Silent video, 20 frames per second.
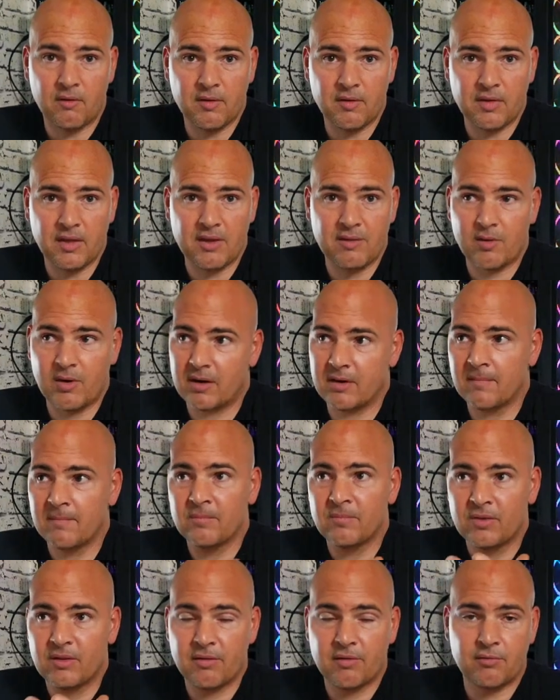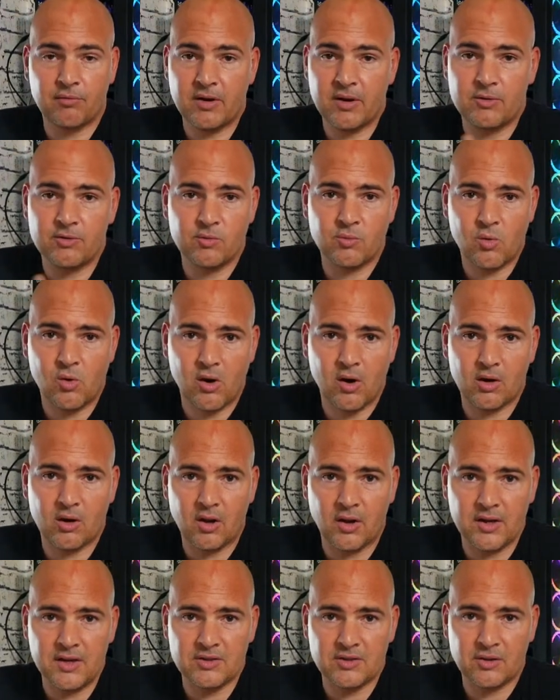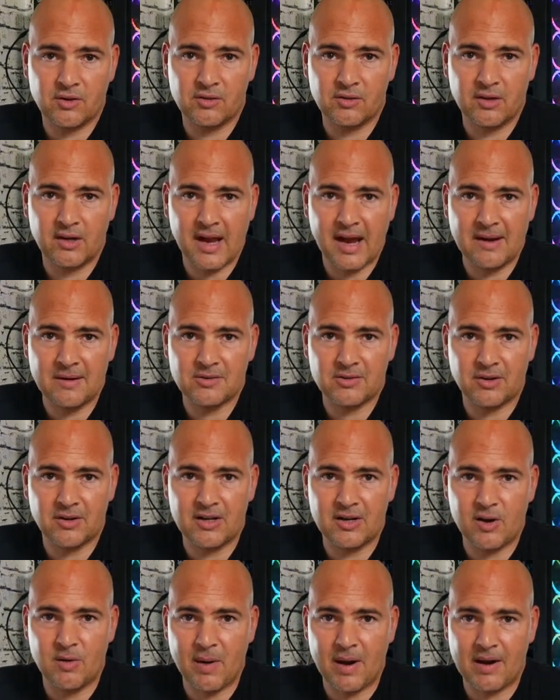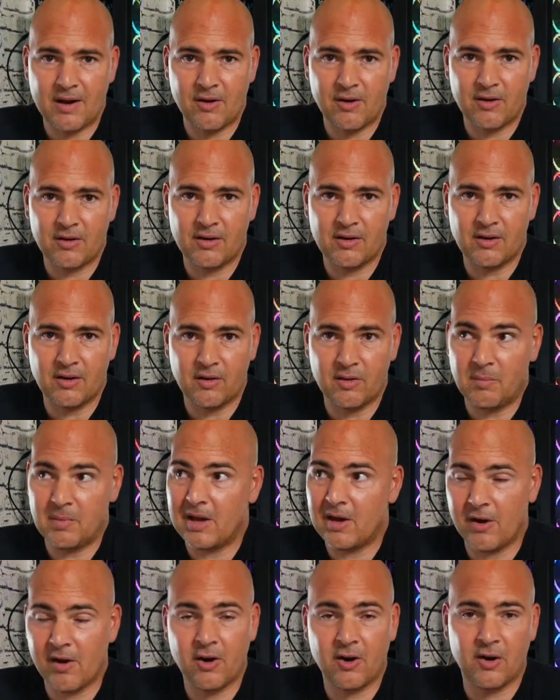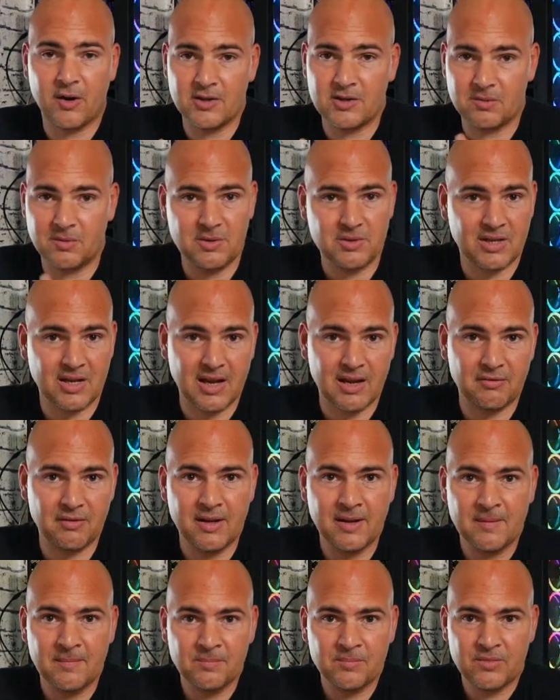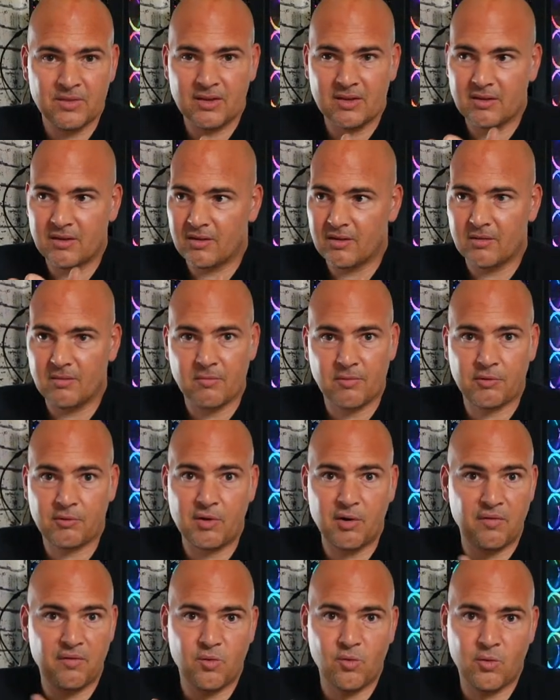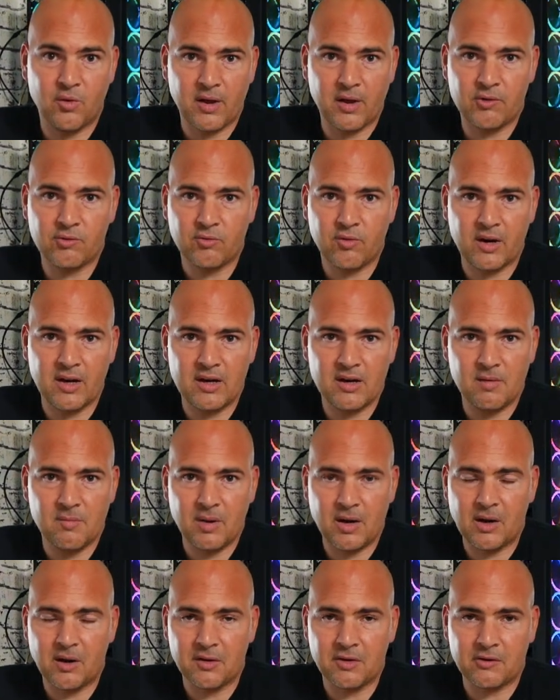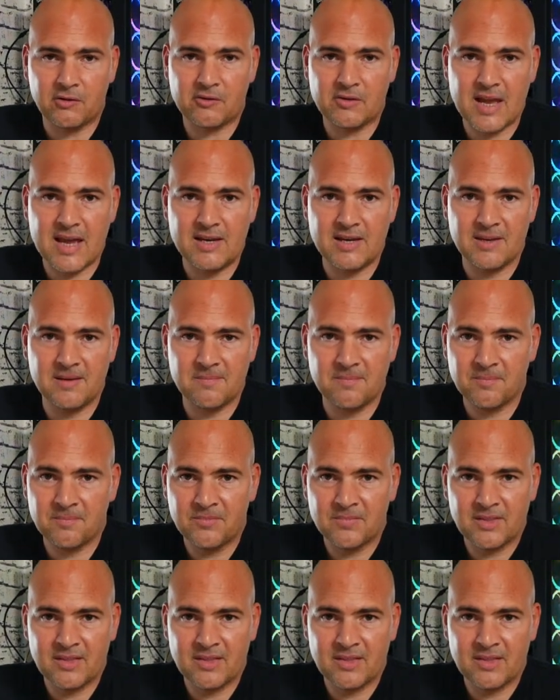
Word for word: If you think you had 300 watt lights on outside in your back garden, like the PIR lights we used to have, 3 or 4 of those running, it'd be like a stadium.